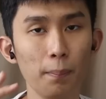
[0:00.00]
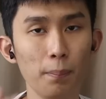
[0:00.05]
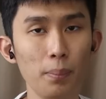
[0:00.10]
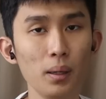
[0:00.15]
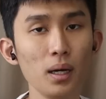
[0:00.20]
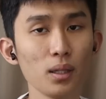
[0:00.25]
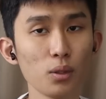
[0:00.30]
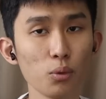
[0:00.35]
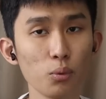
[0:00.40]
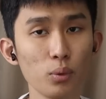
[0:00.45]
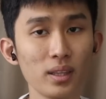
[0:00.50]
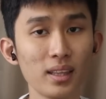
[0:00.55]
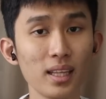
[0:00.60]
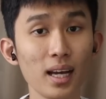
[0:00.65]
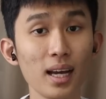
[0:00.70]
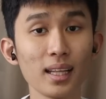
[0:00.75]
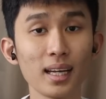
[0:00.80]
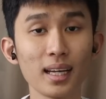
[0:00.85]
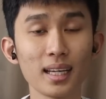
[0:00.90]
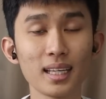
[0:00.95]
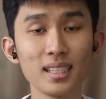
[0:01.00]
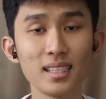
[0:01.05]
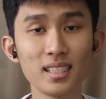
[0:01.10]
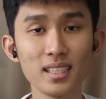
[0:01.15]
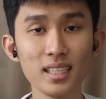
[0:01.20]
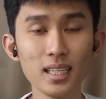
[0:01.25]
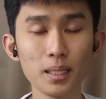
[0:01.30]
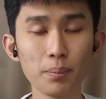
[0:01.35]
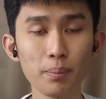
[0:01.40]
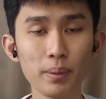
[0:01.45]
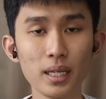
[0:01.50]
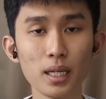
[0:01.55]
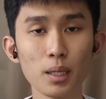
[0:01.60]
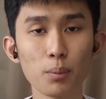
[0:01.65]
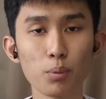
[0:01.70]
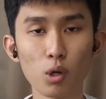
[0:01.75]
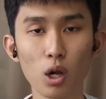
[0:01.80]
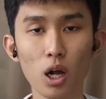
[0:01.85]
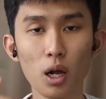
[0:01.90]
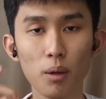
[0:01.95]
But with that, I can see it being a
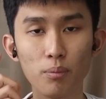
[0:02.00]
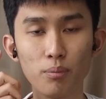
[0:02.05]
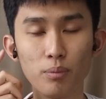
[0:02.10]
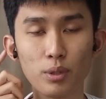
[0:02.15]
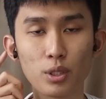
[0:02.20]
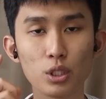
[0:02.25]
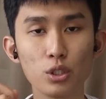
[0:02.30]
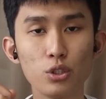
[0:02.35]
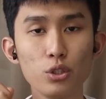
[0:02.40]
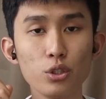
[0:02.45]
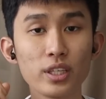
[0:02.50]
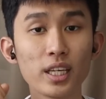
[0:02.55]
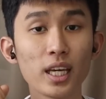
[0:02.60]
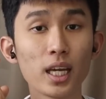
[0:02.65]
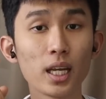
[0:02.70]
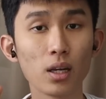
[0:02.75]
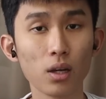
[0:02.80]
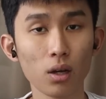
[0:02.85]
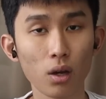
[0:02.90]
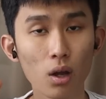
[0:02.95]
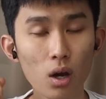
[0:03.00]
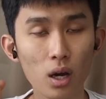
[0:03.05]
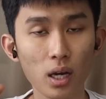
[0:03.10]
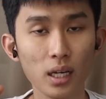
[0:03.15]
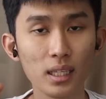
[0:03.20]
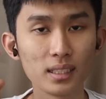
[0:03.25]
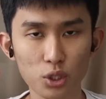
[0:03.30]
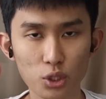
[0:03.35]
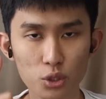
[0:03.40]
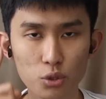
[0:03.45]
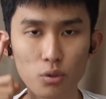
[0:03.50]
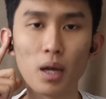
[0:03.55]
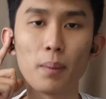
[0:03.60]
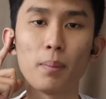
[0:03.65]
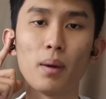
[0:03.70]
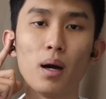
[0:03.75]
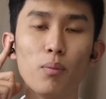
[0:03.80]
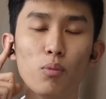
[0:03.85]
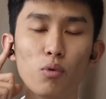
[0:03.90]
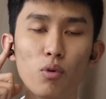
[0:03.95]
problem because you cannot
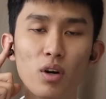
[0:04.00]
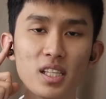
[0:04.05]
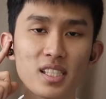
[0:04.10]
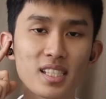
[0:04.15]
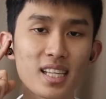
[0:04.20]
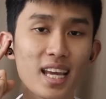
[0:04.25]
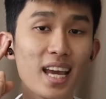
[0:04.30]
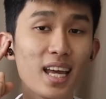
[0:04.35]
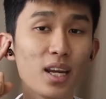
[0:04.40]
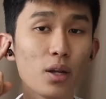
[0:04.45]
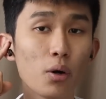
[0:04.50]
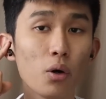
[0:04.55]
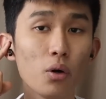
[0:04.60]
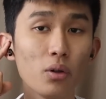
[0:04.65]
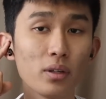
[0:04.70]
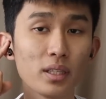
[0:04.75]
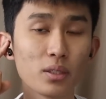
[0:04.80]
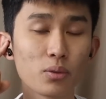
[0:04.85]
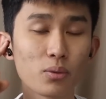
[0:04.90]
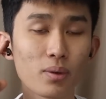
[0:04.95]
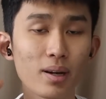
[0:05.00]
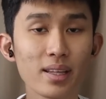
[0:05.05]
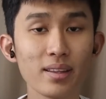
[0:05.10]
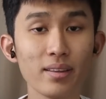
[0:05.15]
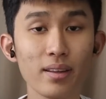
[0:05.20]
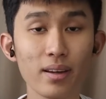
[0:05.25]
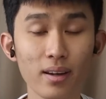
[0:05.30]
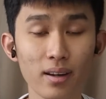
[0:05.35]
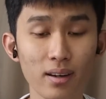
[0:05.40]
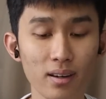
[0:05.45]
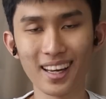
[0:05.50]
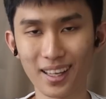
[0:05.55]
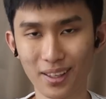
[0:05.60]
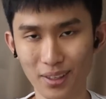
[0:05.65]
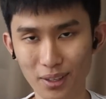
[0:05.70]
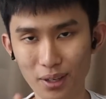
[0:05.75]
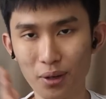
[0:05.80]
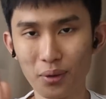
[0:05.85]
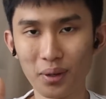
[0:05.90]
swipe up once and hold it right there and